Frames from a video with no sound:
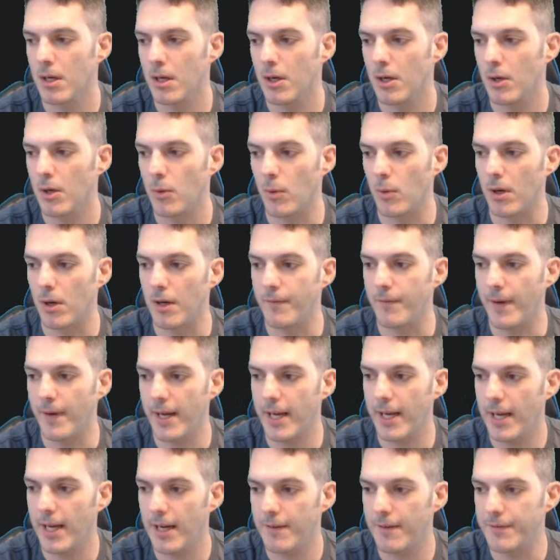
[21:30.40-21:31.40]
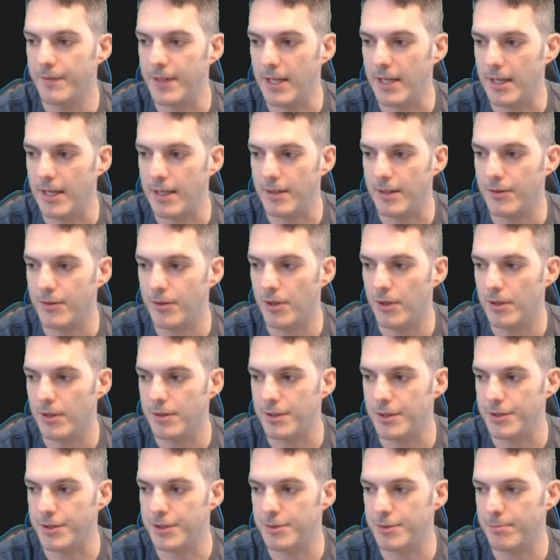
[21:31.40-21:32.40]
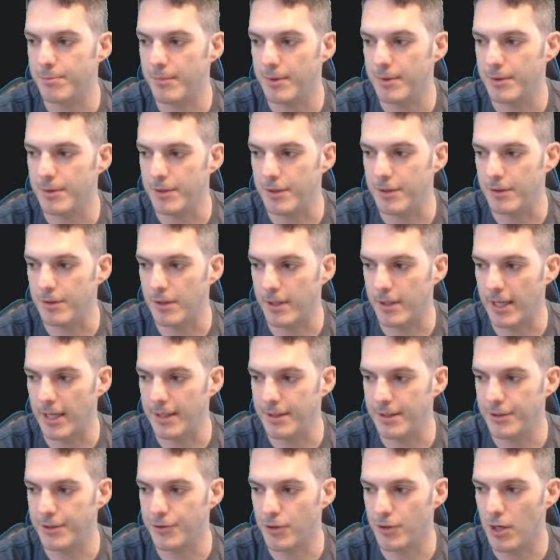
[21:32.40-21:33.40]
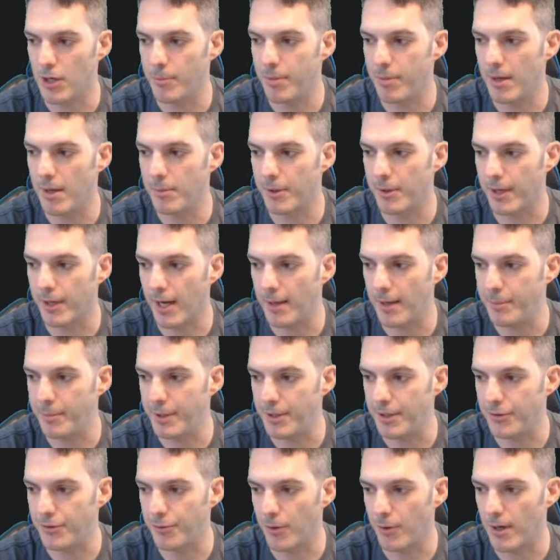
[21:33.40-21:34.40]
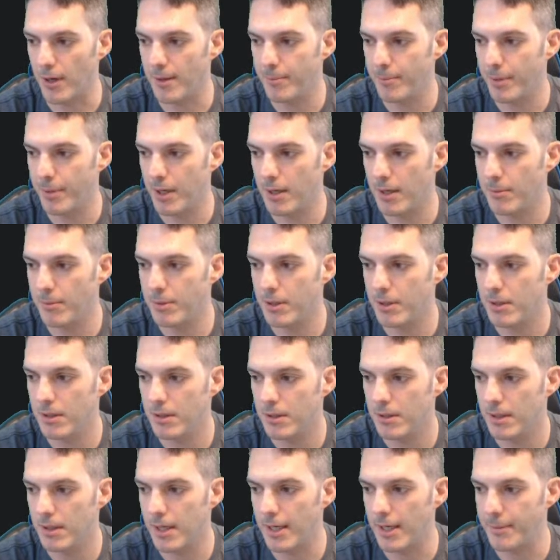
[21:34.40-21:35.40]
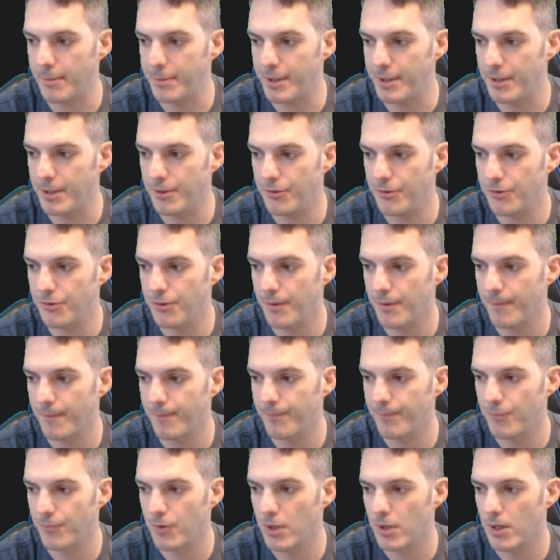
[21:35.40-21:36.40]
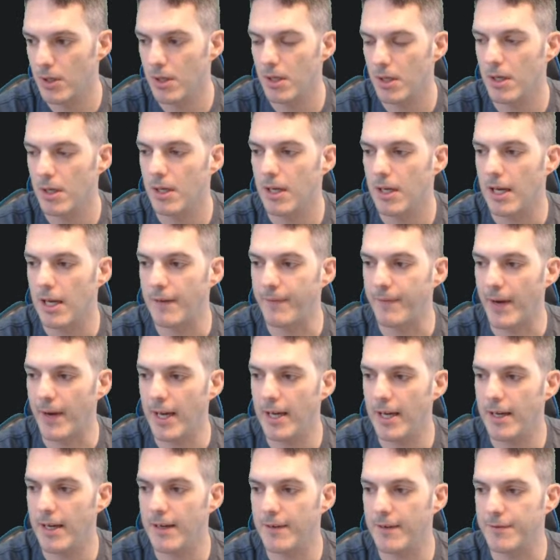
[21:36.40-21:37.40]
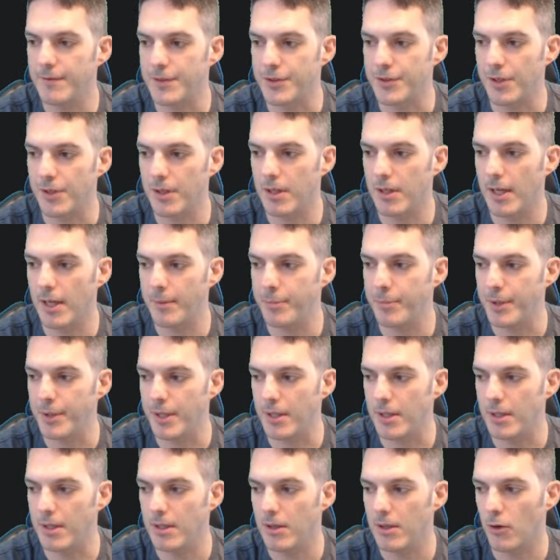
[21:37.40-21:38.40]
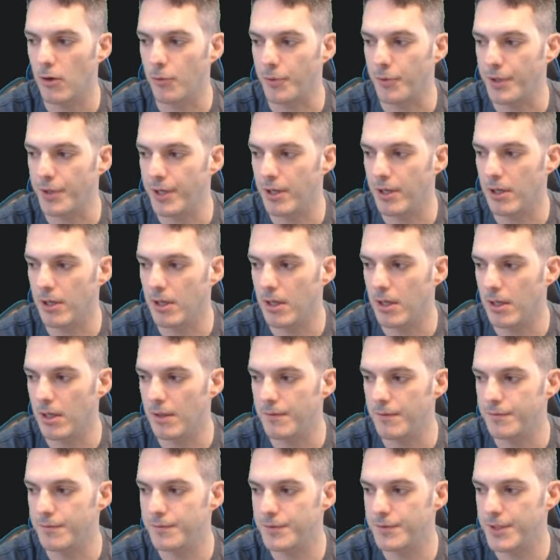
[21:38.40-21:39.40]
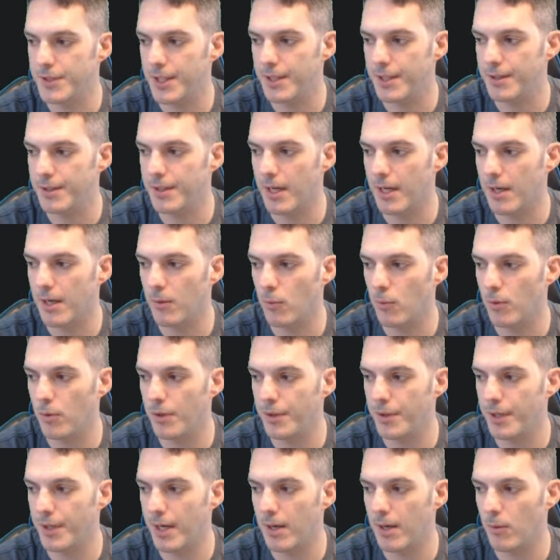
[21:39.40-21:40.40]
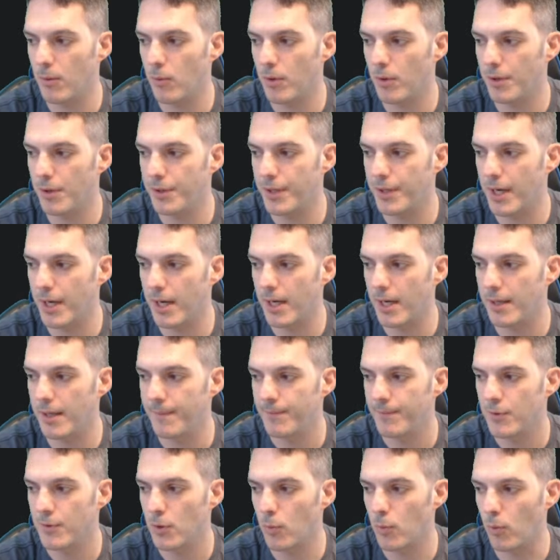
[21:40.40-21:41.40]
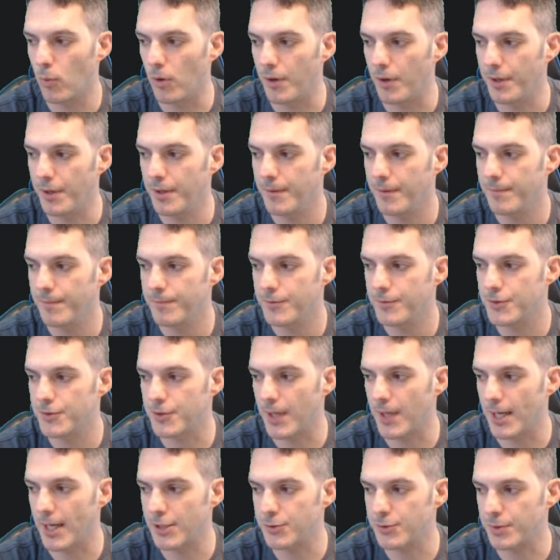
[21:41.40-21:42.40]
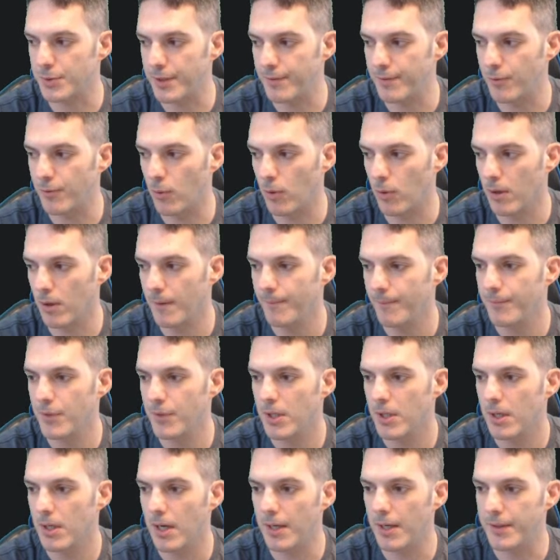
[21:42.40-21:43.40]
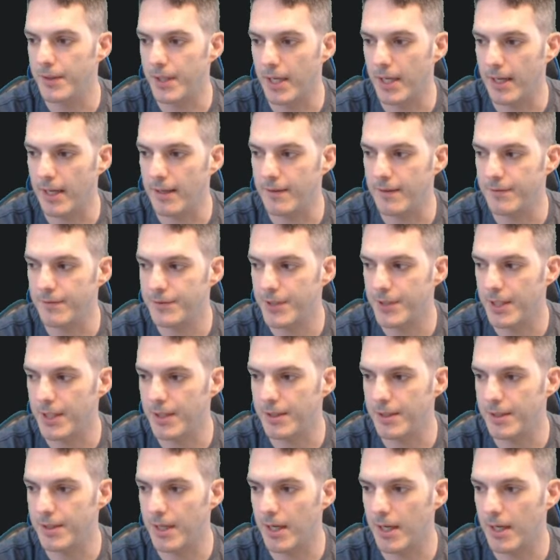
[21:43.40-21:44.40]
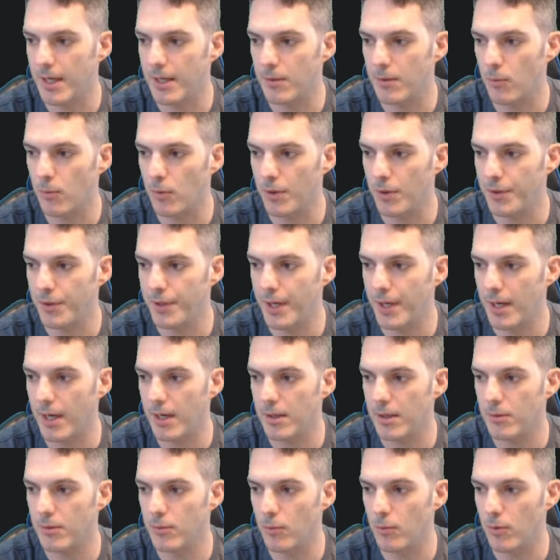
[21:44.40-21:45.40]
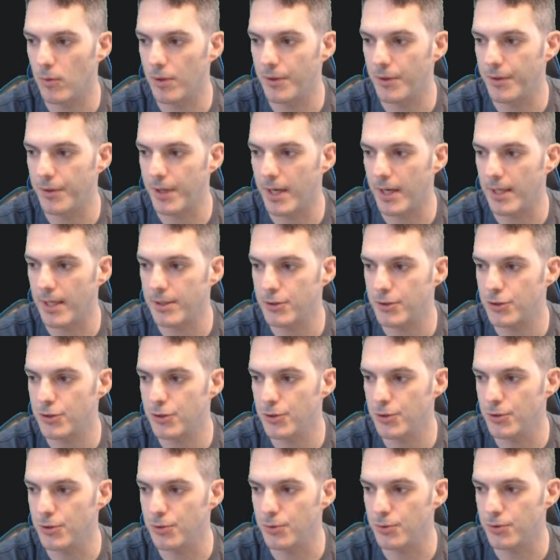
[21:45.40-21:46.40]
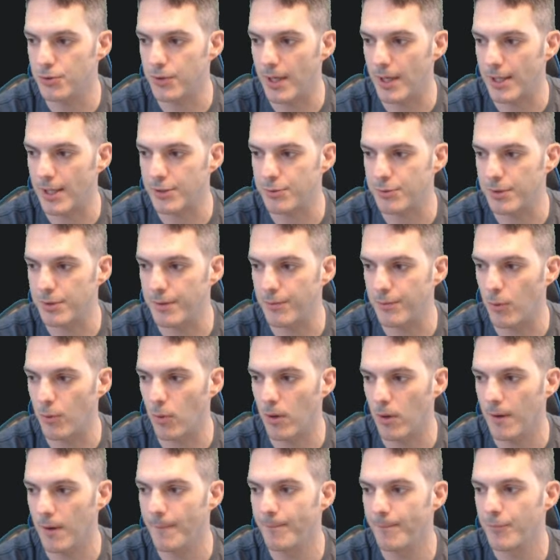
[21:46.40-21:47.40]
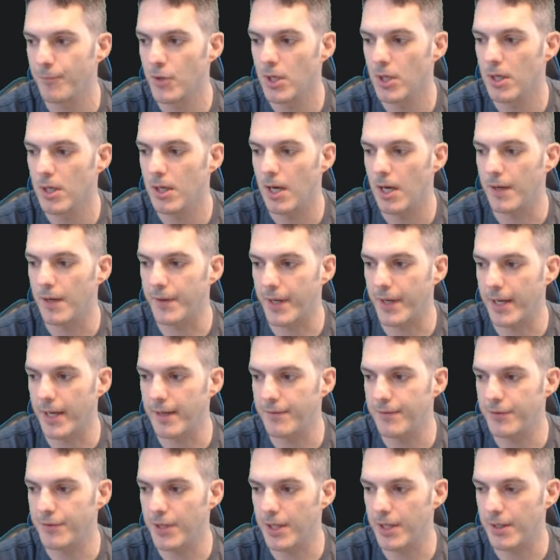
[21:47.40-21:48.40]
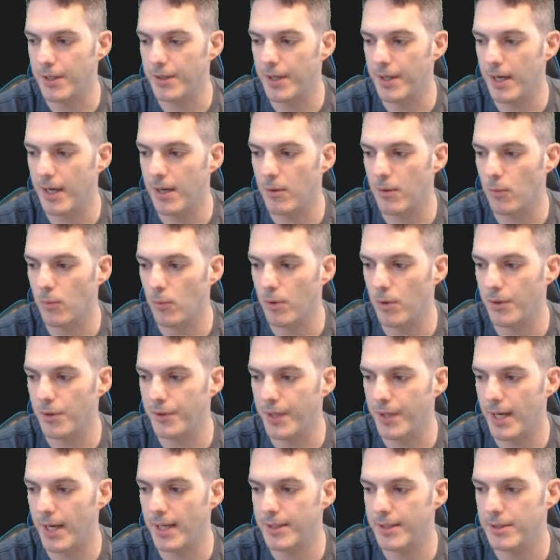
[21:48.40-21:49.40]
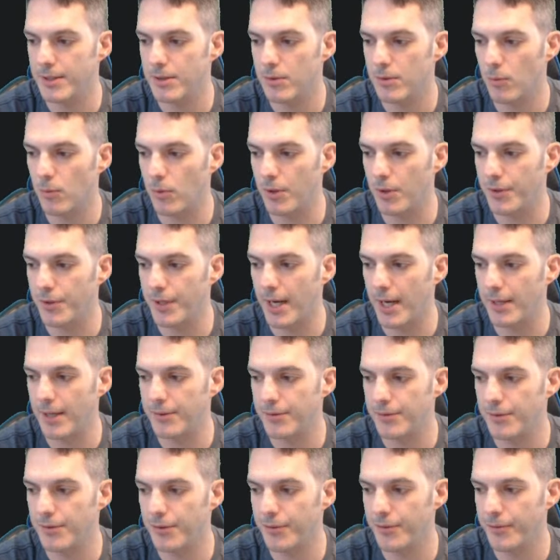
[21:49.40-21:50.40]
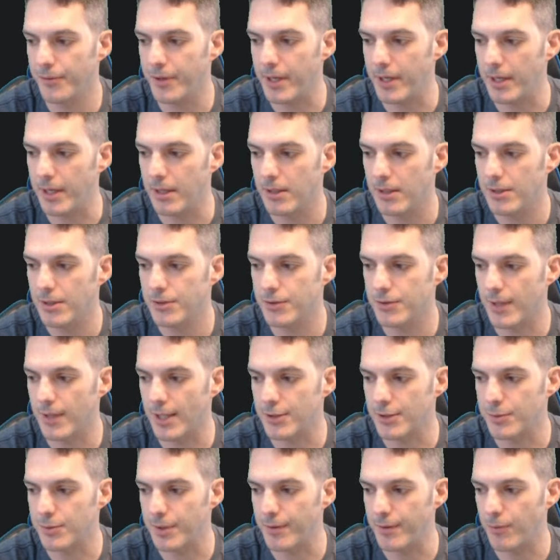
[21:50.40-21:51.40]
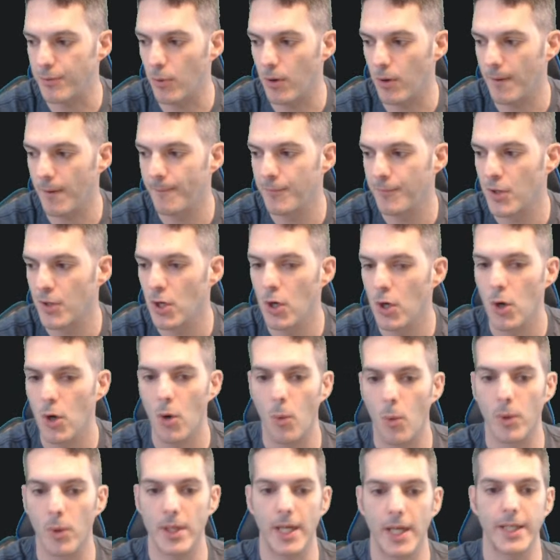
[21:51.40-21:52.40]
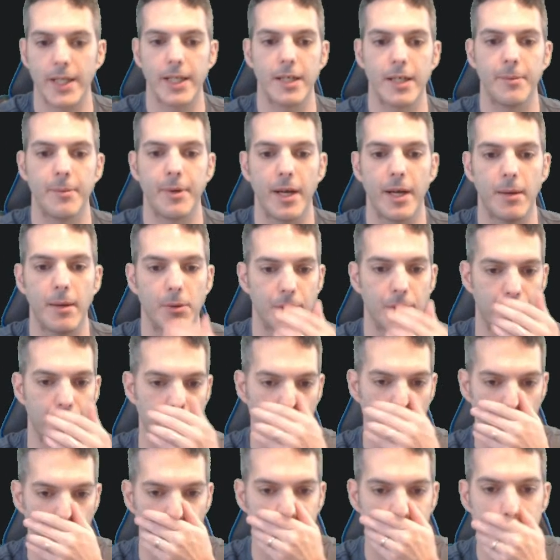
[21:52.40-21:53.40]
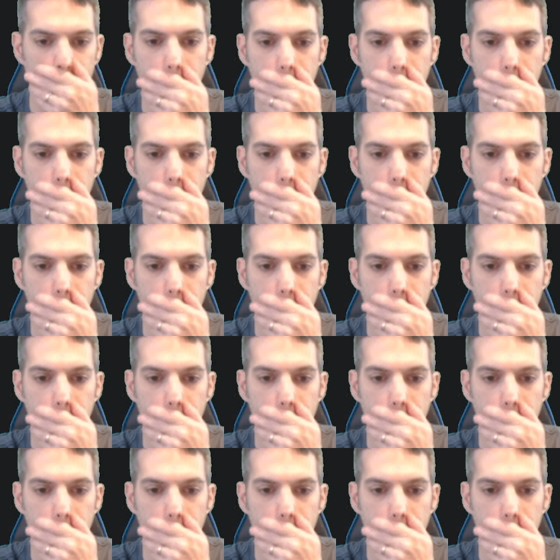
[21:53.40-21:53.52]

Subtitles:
Well, if I have again, these are all public IPs, right? Pub IPs. If I have the tunnel IP over here of 10.1.1.1/24, and then I have 10.1.1.2/24, and then I have 10.1.1.3/24. What I need to be able to do,